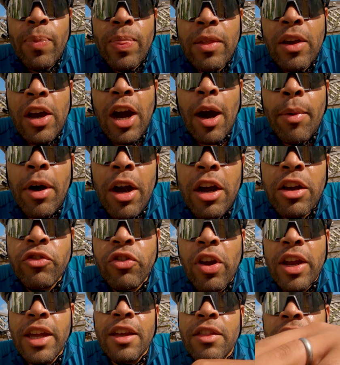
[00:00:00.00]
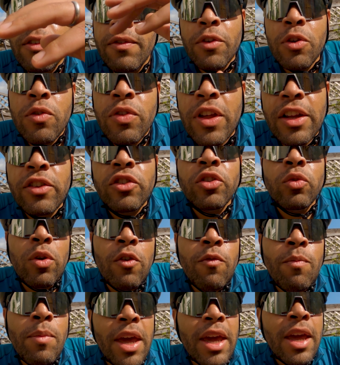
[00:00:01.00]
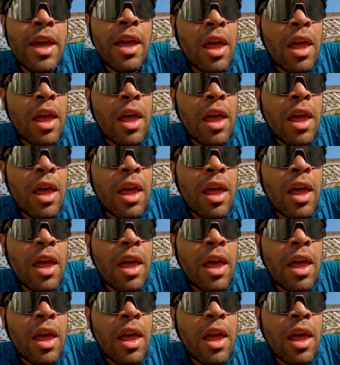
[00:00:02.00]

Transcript: carbohydrate in the food that I took with me.